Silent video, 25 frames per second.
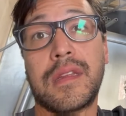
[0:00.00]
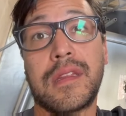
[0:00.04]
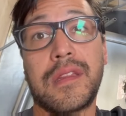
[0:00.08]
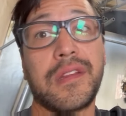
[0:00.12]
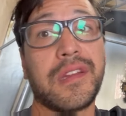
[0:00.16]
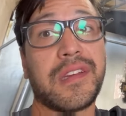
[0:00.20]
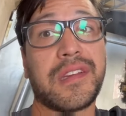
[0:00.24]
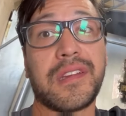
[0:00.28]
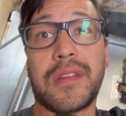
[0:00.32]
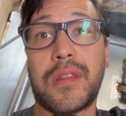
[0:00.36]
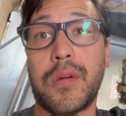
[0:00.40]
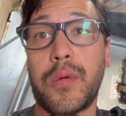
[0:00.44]

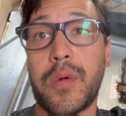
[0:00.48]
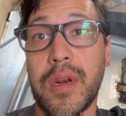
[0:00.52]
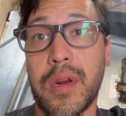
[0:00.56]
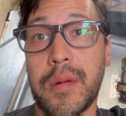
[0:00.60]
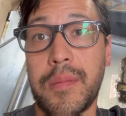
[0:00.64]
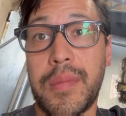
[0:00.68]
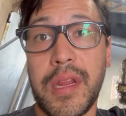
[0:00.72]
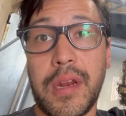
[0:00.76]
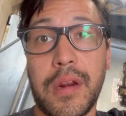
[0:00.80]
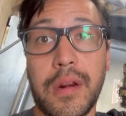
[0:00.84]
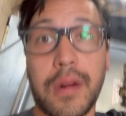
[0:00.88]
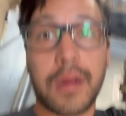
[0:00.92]
This is the winter
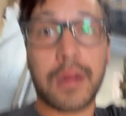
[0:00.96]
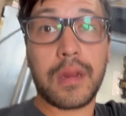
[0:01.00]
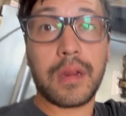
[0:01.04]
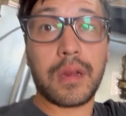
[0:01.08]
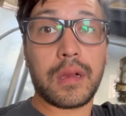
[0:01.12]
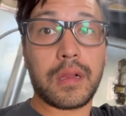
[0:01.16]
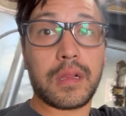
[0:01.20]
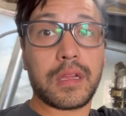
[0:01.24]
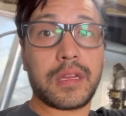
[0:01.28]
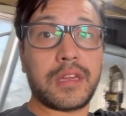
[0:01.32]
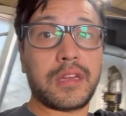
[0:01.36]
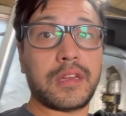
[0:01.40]
beater.
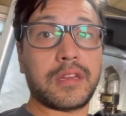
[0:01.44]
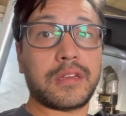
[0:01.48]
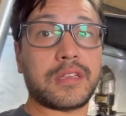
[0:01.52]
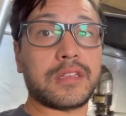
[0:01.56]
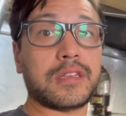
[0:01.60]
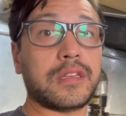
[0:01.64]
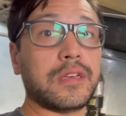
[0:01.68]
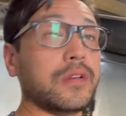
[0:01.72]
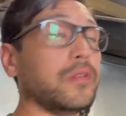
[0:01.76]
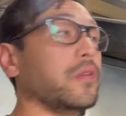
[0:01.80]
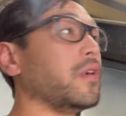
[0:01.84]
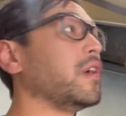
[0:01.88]
All I needed to
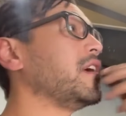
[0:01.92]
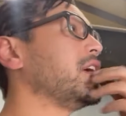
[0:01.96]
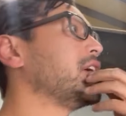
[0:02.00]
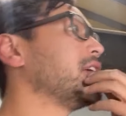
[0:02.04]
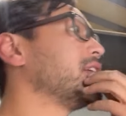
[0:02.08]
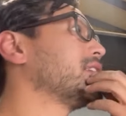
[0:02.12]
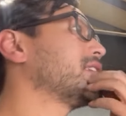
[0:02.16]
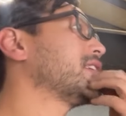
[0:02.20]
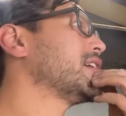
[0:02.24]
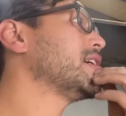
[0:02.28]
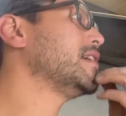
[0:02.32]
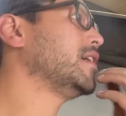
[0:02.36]
do
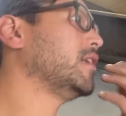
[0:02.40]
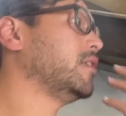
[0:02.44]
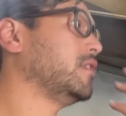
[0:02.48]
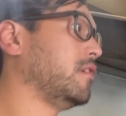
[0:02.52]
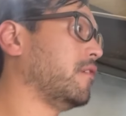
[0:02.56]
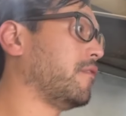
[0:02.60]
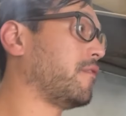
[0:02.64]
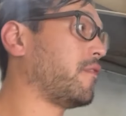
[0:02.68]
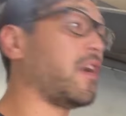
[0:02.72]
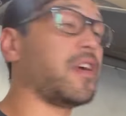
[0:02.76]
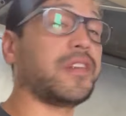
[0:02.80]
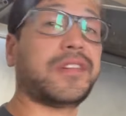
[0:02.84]
is
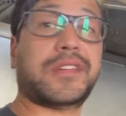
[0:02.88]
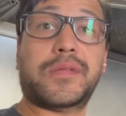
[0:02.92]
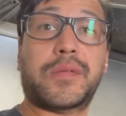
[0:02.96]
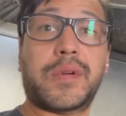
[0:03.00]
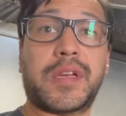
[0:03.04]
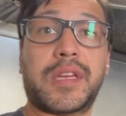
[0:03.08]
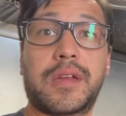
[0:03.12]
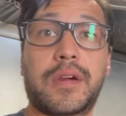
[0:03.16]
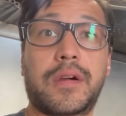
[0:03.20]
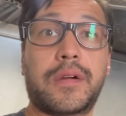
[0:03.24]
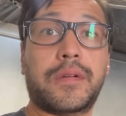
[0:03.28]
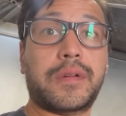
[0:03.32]
defrost the
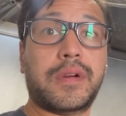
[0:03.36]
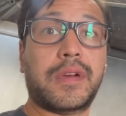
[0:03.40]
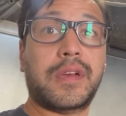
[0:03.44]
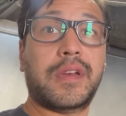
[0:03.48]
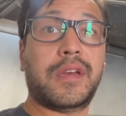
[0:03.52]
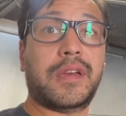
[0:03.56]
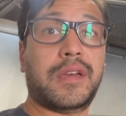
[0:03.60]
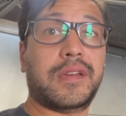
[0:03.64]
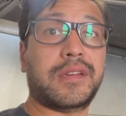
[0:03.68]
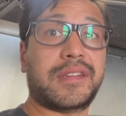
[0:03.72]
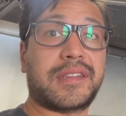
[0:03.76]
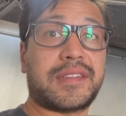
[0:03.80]
window
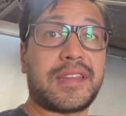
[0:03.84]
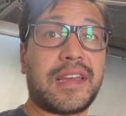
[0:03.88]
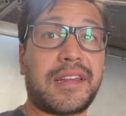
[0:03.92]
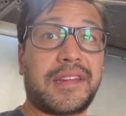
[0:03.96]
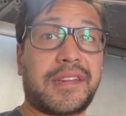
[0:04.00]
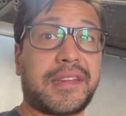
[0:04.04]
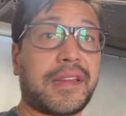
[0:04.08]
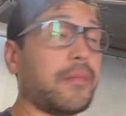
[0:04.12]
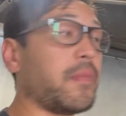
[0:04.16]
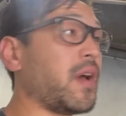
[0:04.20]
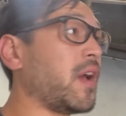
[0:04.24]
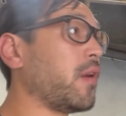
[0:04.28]
and stay
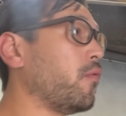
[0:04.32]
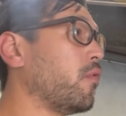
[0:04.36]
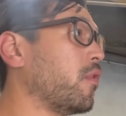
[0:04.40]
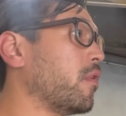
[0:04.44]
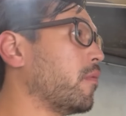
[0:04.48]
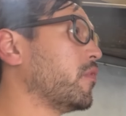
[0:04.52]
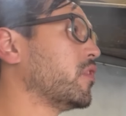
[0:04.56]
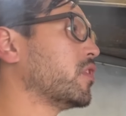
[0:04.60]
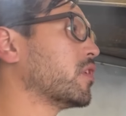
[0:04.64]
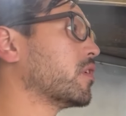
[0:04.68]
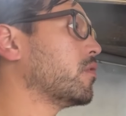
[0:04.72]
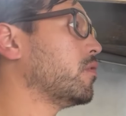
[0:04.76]

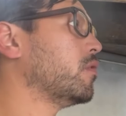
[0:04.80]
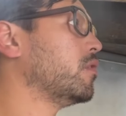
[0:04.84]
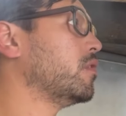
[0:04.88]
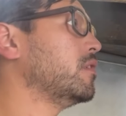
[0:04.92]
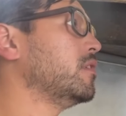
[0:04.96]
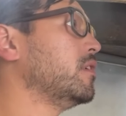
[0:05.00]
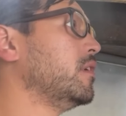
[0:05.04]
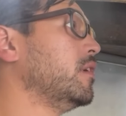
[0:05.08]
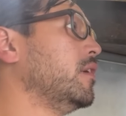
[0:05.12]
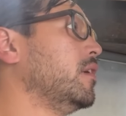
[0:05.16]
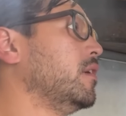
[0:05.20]
semi-warm in the cold.